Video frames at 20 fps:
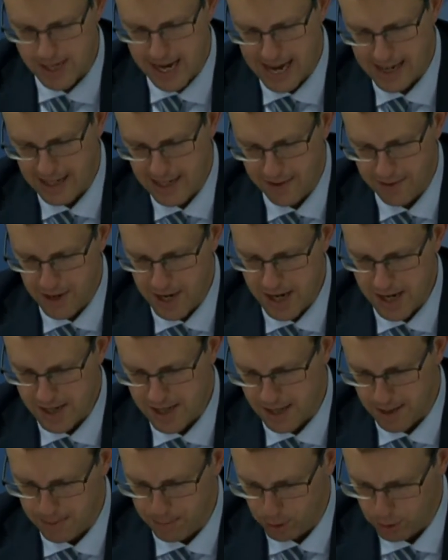activities
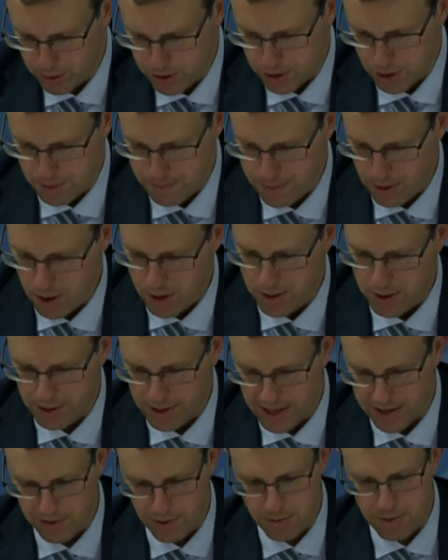that bolster partner
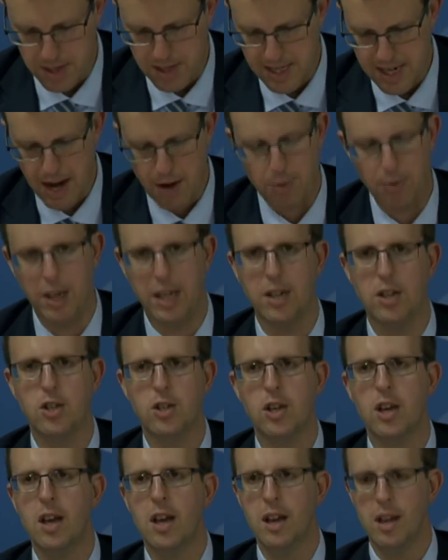governments'
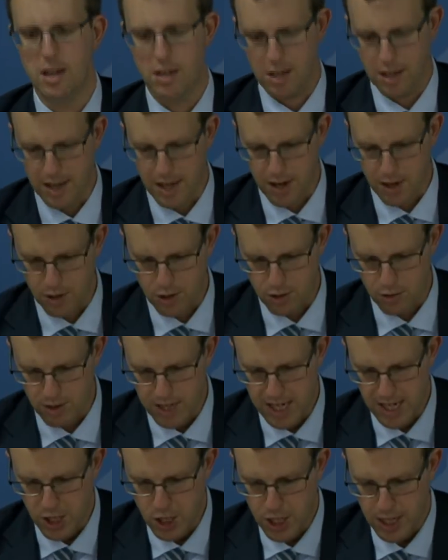outreach to their
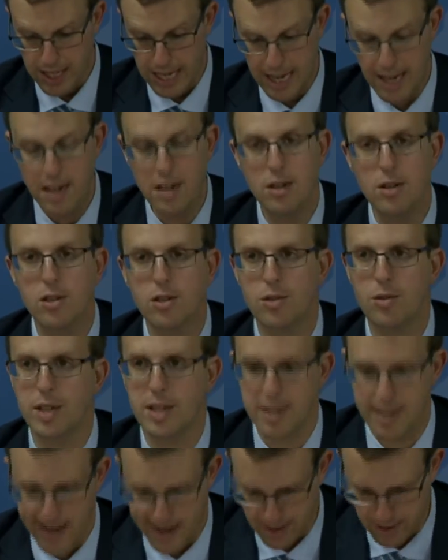strategic industry
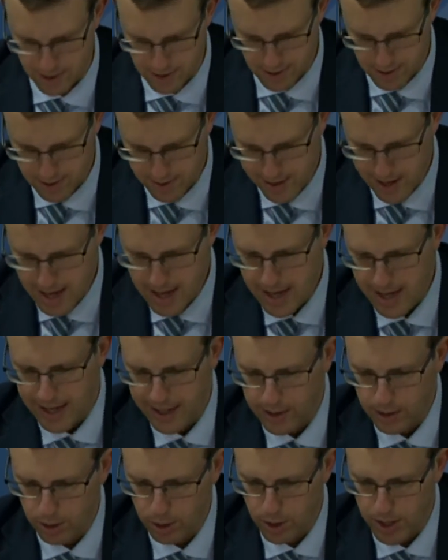sectors,
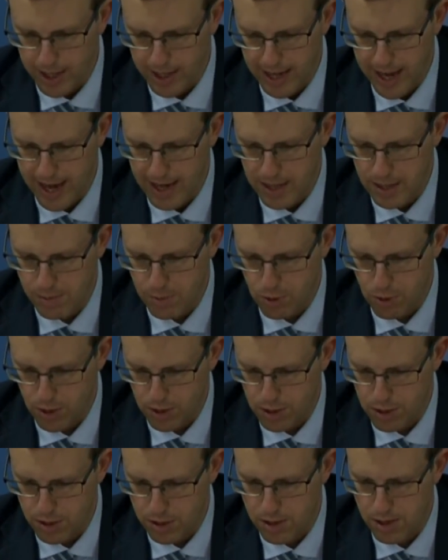including
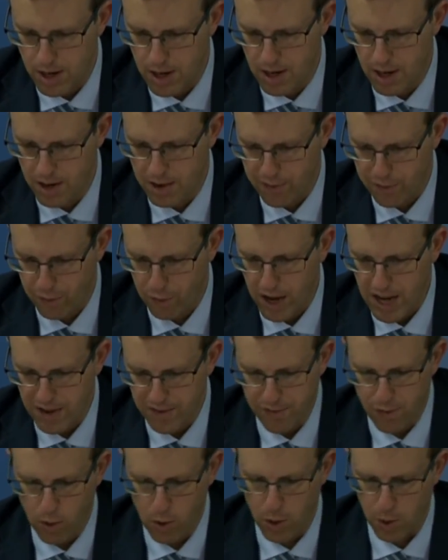exporters, freight
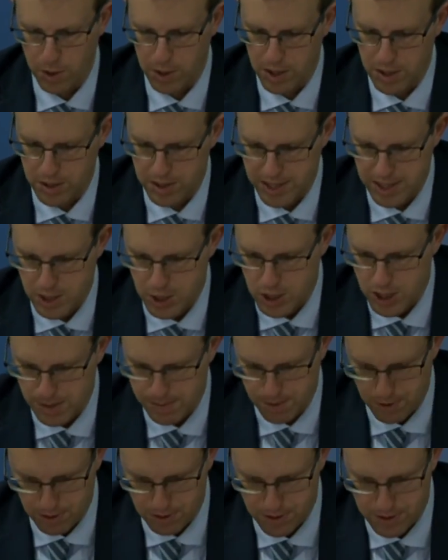forwarders, and
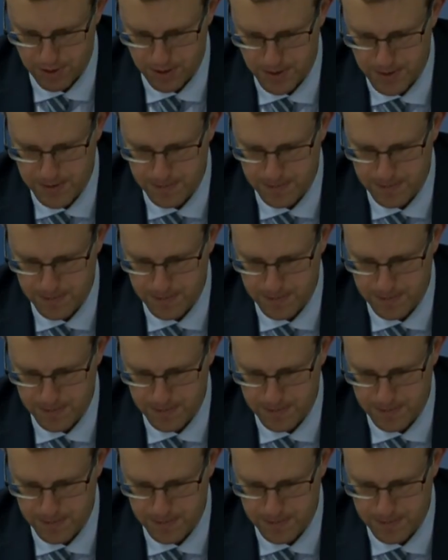shippers.